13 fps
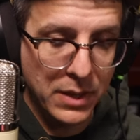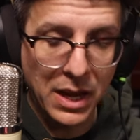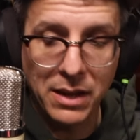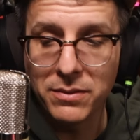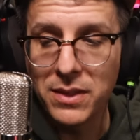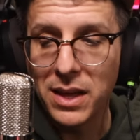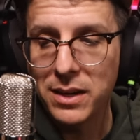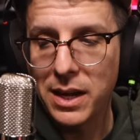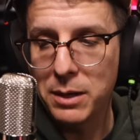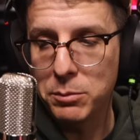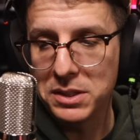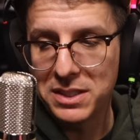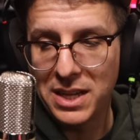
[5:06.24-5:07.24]
And then I
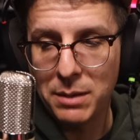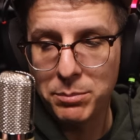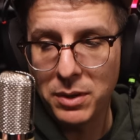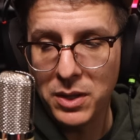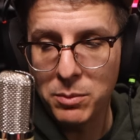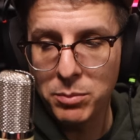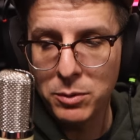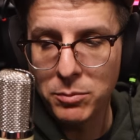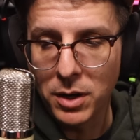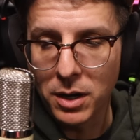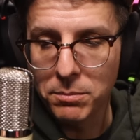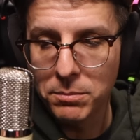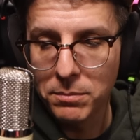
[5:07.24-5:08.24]
will tap on the boom
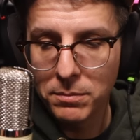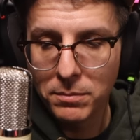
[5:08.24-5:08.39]
arm.